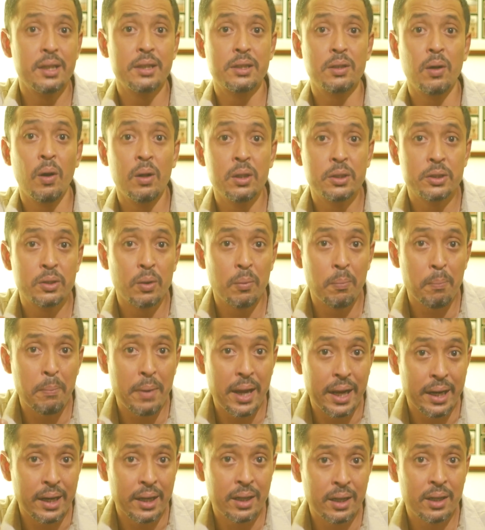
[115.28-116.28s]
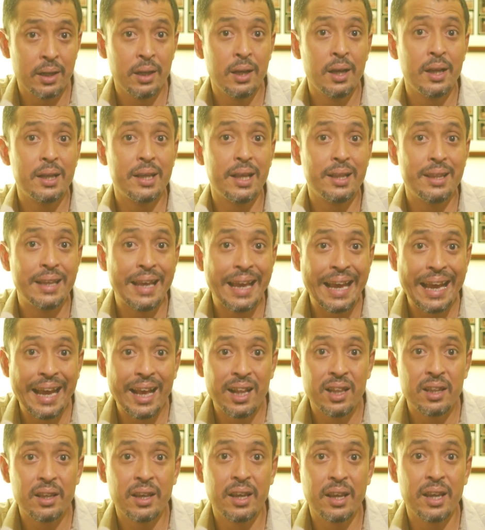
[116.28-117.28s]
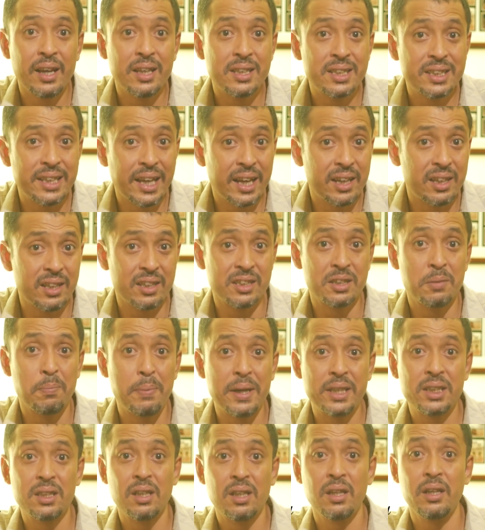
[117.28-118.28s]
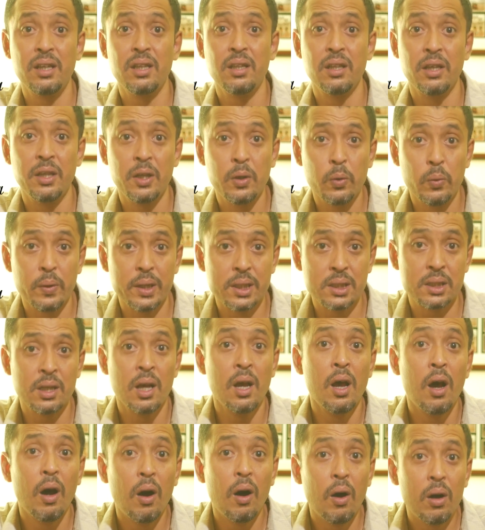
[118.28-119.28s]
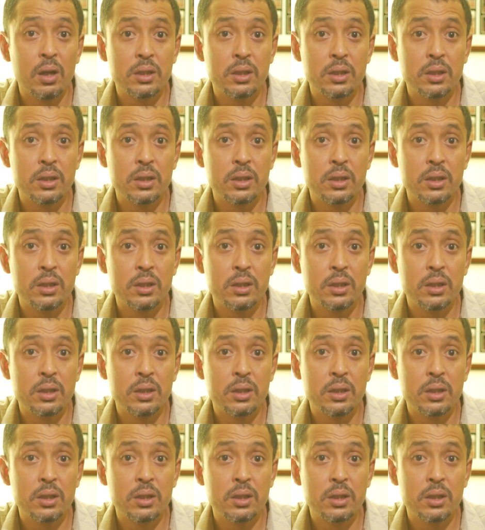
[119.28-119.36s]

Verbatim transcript: This also meant that the healthcare sector, especially in the US,